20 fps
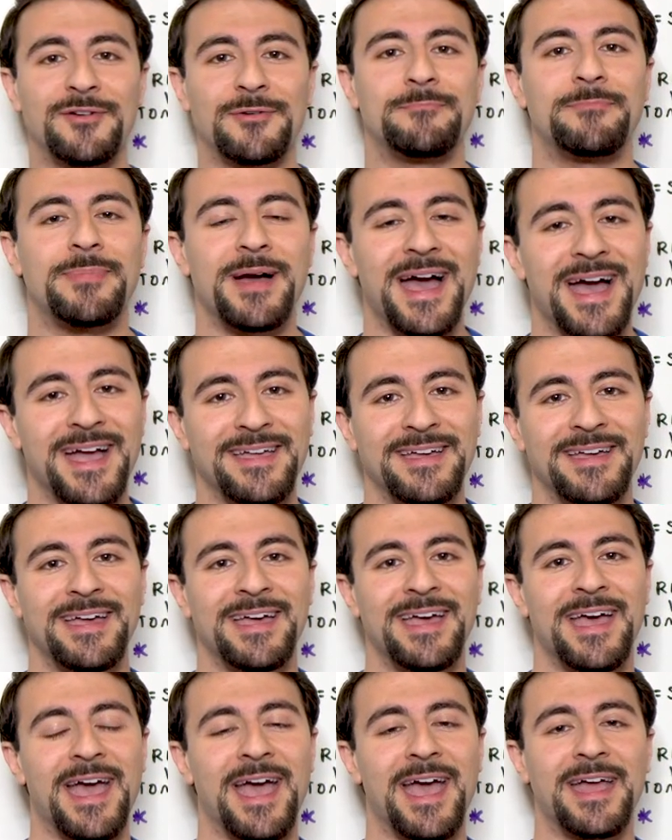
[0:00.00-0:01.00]
your back
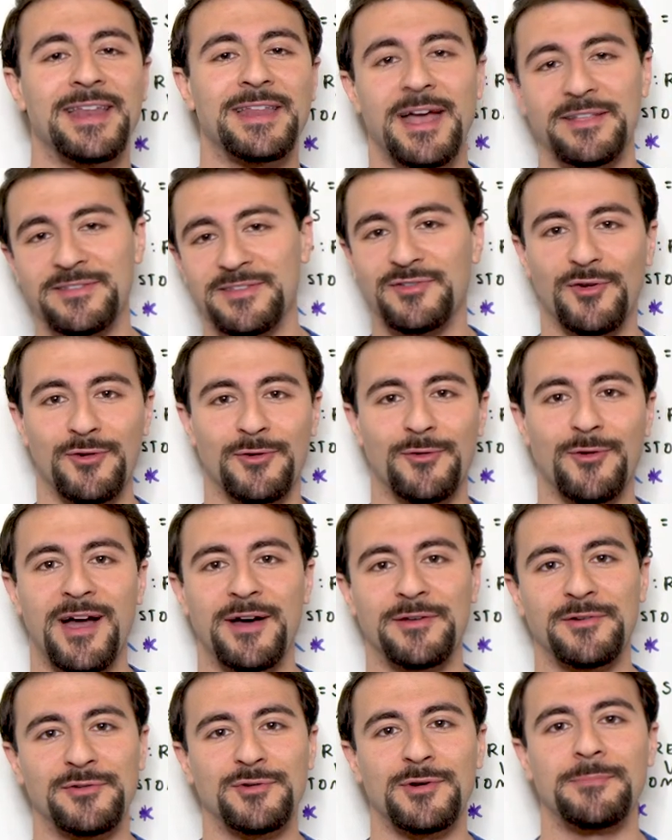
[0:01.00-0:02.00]
and you had to turn
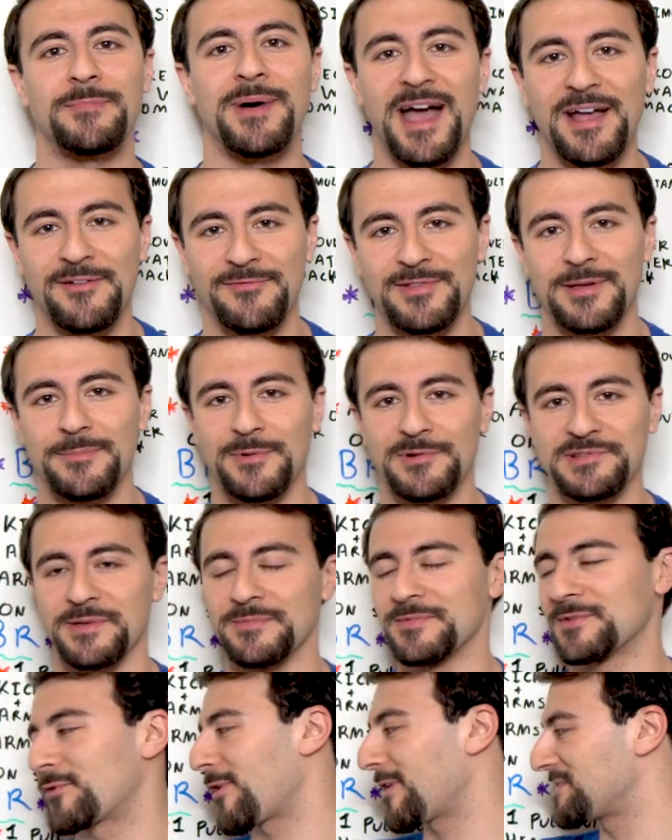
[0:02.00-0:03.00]
around or do a backflip or
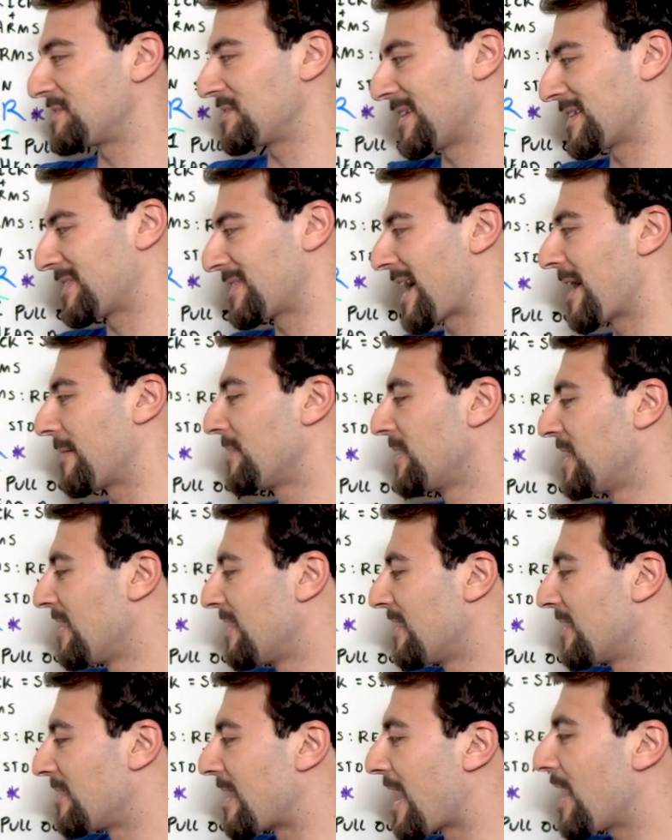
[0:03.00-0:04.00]
something crazy like that.
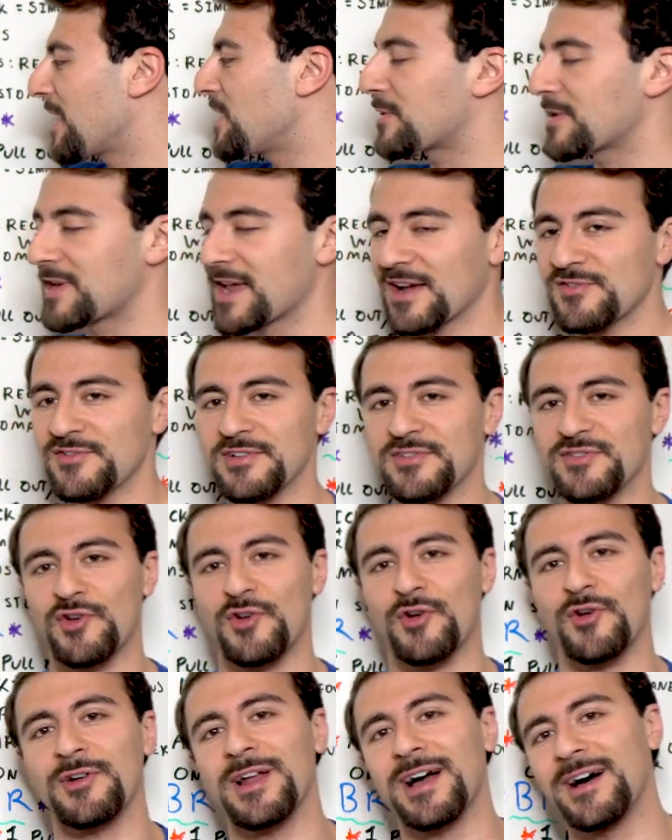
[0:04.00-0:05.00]
Now you can actually
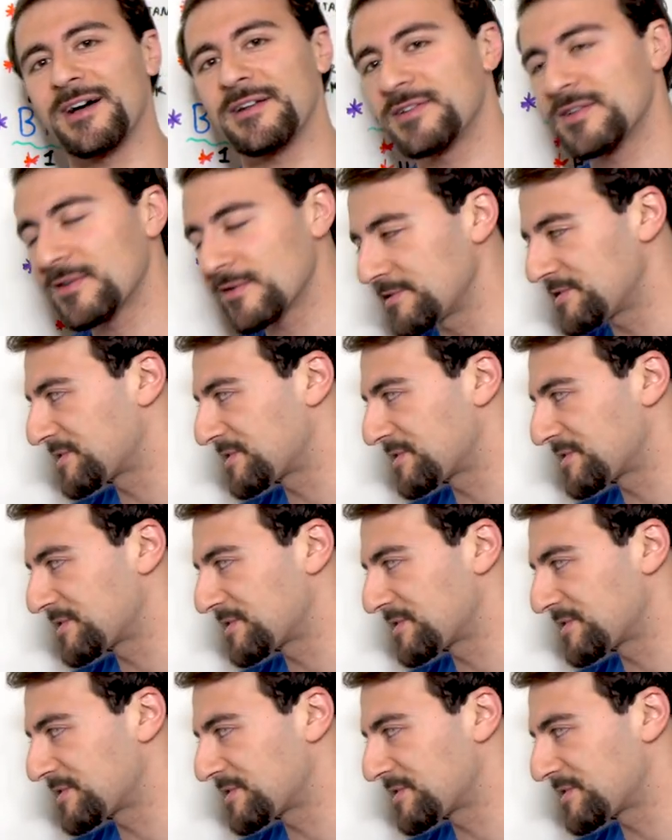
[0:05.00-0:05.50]
turn onto your